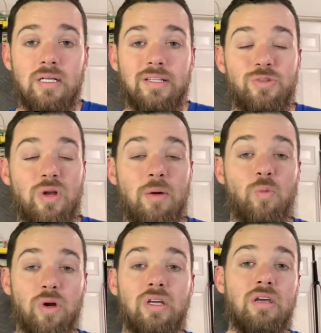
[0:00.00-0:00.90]
That's what I'm
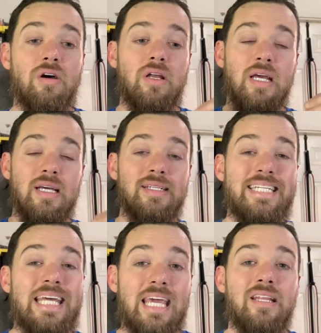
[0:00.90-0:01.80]
working on
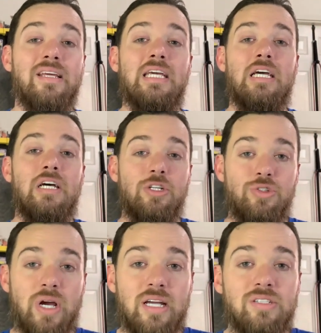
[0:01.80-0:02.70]
daily,
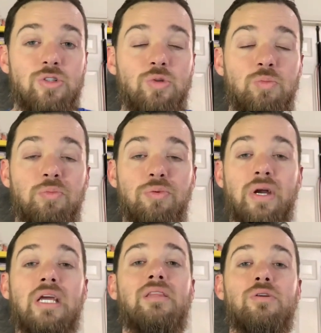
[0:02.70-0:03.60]
trying to
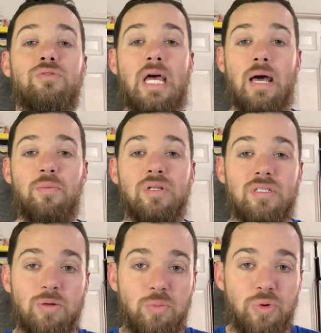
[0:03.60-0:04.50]
break those
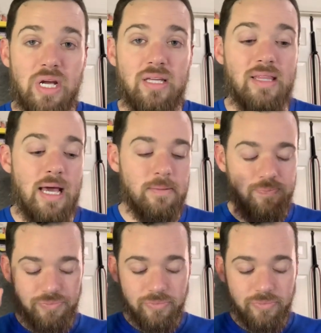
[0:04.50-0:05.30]
habits, to break that